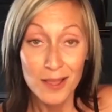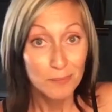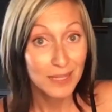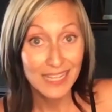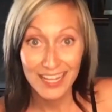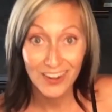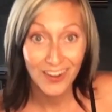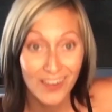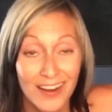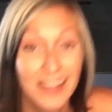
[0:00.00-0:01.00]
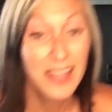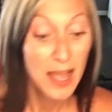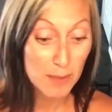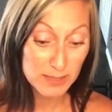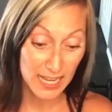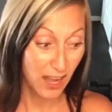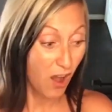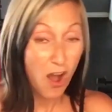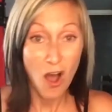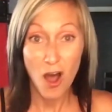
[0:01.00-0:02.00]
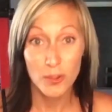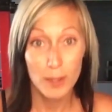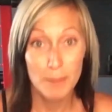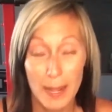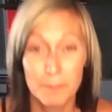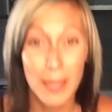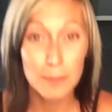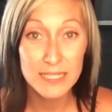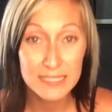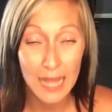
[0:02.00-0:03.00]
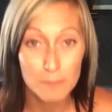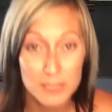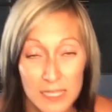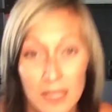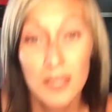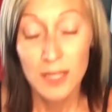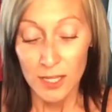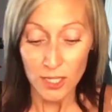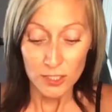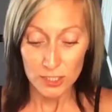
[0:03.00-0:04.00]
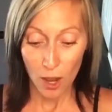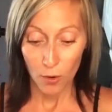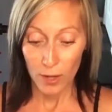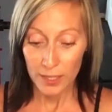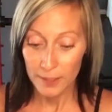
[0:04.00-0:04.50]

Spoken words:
Beginner, I'm gonna take it all the way back, baby steps. So